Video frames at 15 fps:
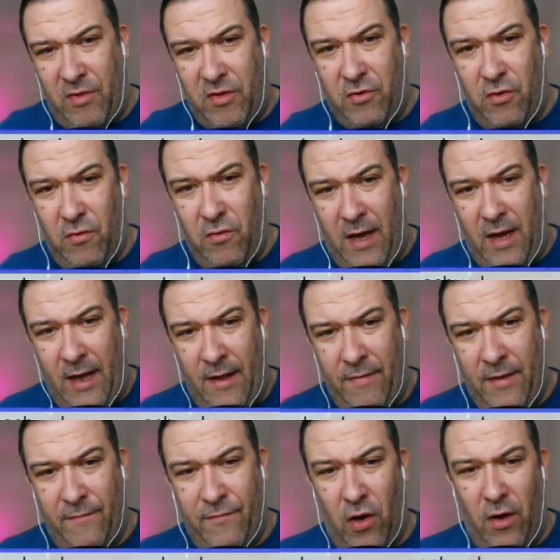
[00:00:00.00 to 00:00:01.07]
to do that,
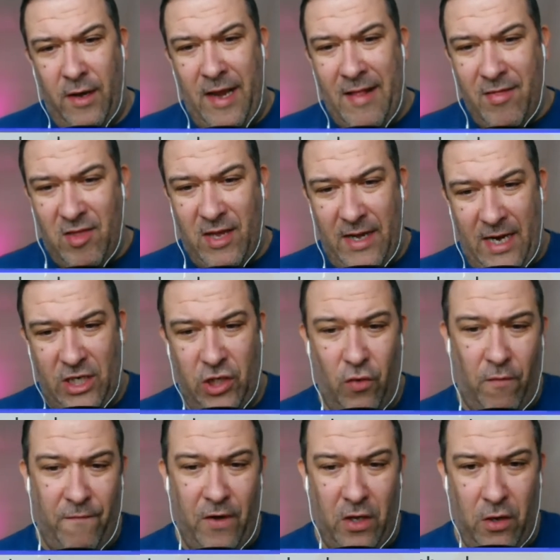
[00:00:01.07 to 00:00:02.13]
and they've got an
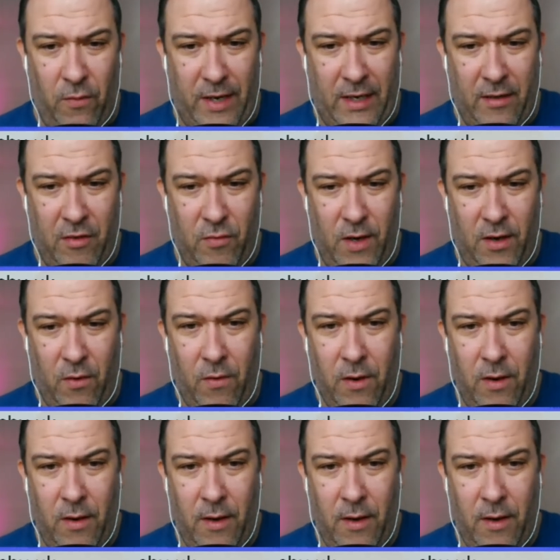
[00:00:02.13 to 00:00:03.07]
international following as well,